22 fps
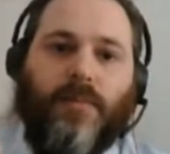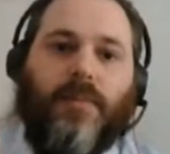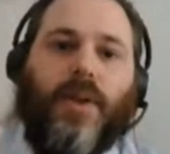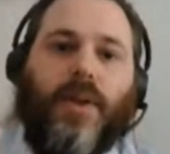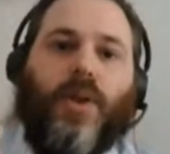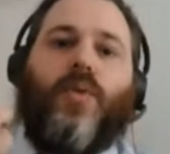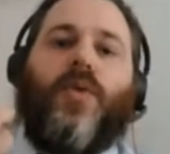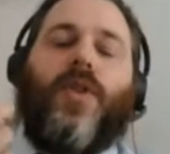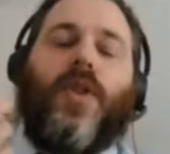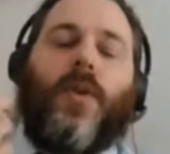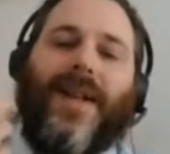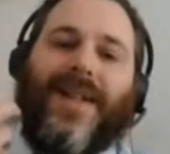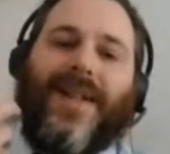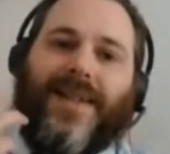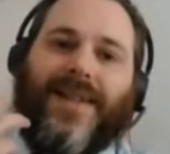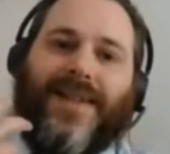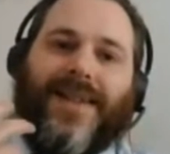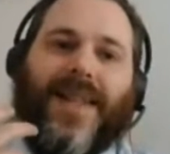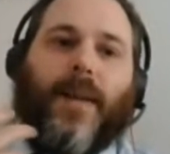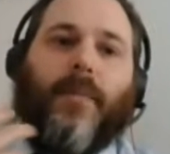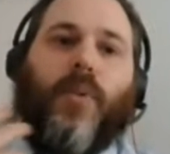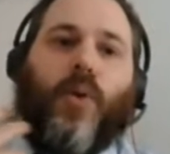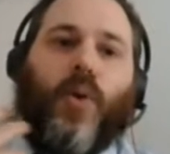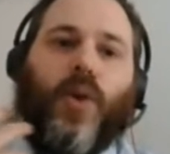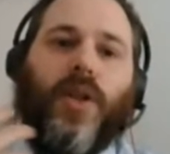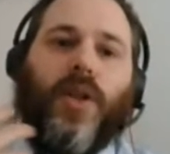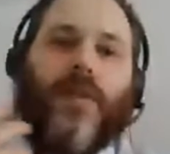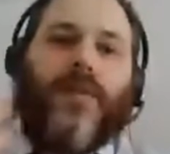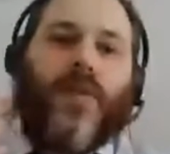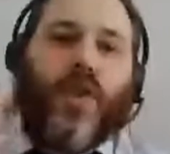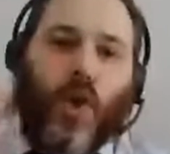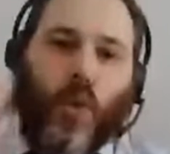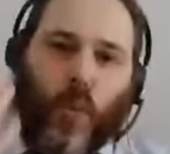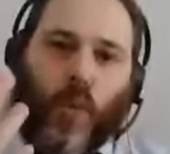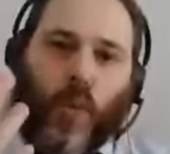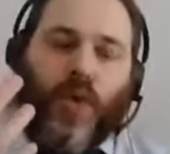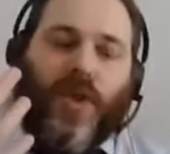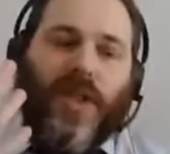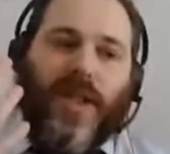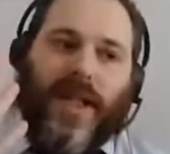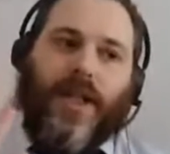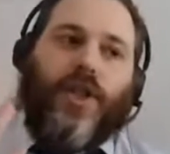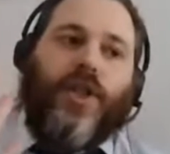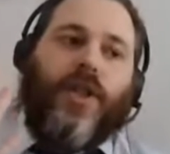but also acting as that point of
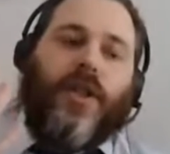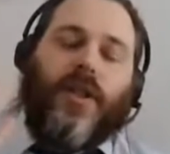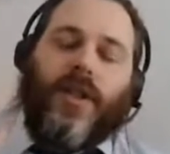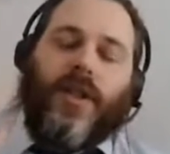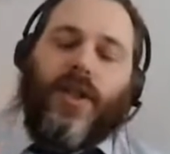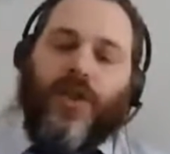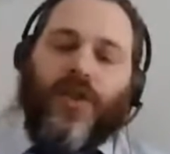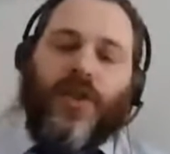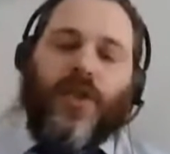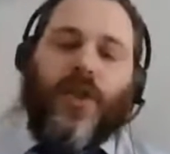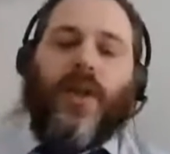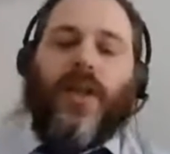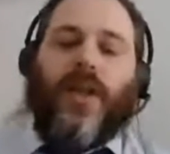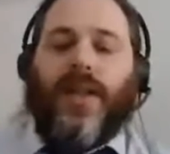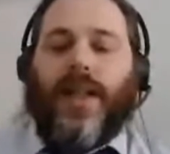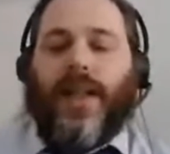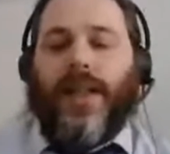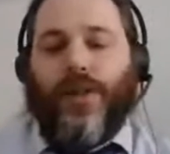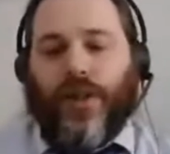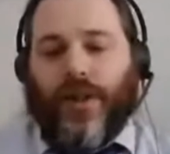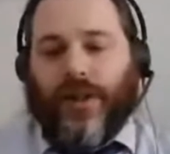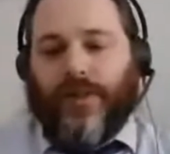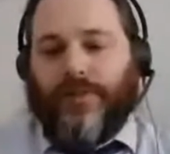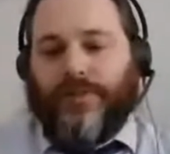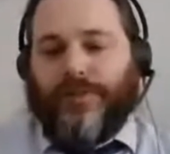coordination and consolidation.